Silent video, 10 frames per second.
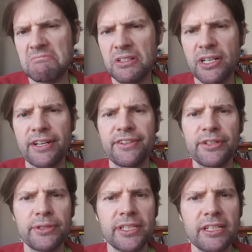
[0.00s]
I have
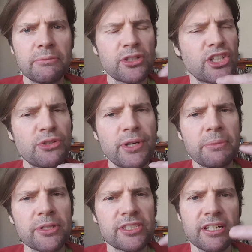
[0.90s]
no idea, I'm not going to rank
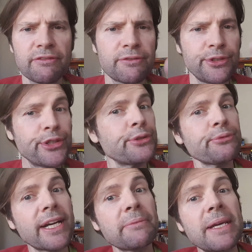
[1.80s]
myself, you can
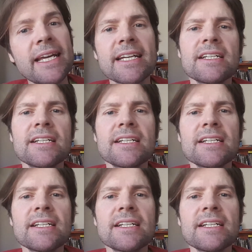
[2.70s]
rank me.